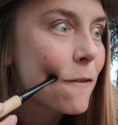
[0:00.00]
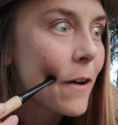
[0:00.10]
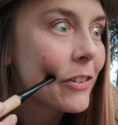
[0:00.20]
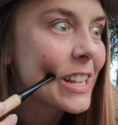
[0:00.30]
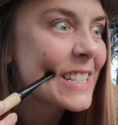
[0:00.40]

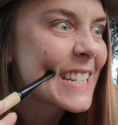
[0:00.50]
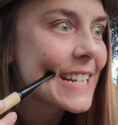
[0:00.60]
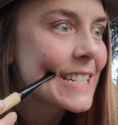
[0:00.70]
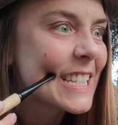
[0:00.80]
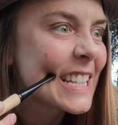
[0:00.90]
frivolous
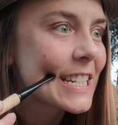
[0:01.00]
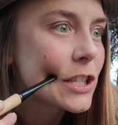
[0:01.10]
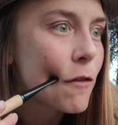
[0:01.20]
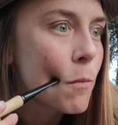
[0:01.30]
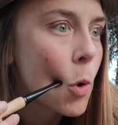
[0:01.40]

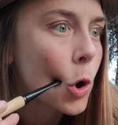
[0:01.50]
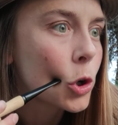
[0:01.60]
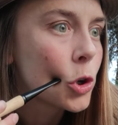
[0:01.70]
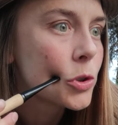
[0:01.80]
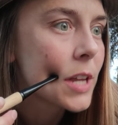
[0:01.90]
insolence of
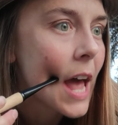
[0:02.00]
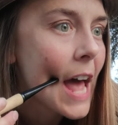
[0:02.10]
mortals,